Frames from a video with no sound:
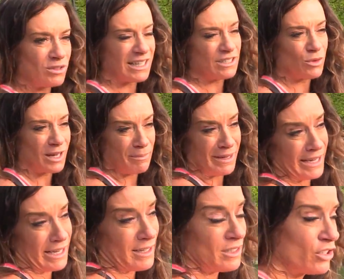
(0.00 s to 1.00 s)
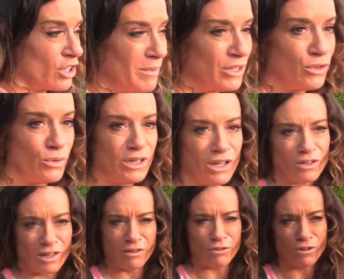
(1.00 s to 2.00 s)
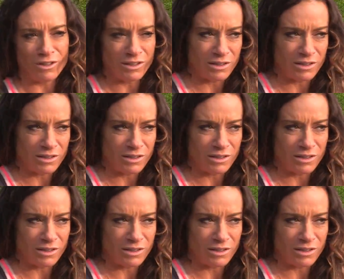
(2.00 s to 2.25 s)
that's what I mean. It took me to another level.